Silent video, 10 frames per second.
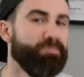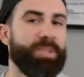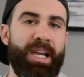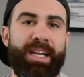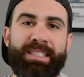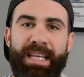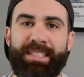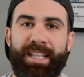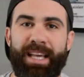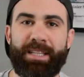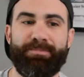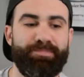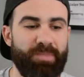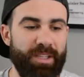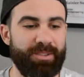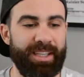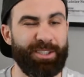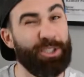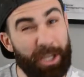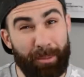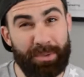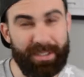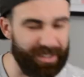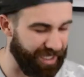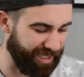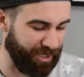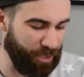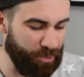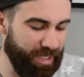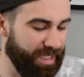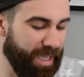that kind of tastes like like chips, like a unique